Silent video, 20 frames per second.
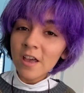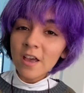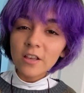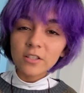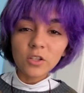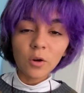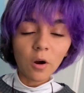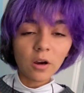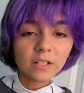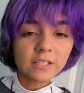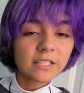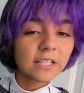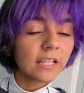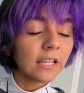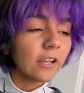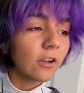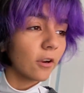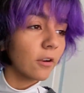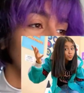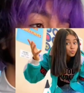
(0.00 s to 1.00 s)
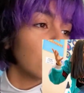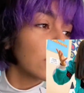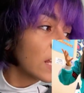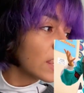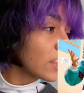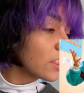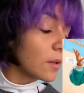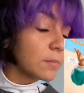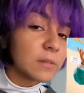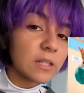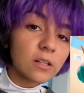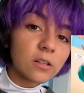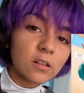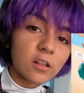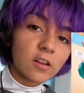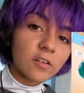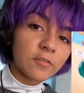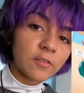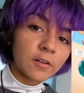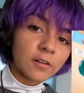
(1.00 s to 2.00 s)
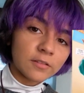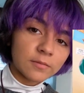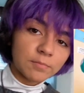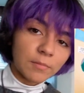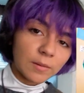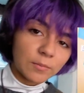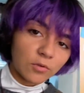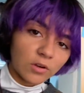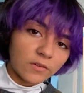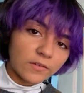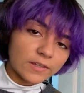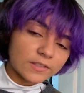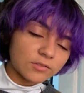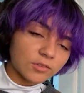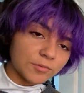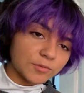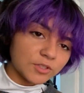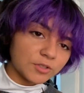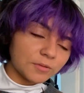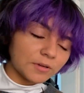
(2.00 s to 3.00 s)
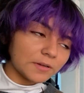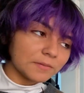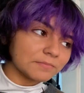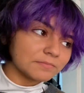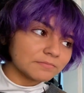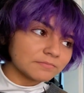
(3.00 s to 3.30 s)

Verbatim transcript: So honestly, here, look at the thumbnail of my previous room tour.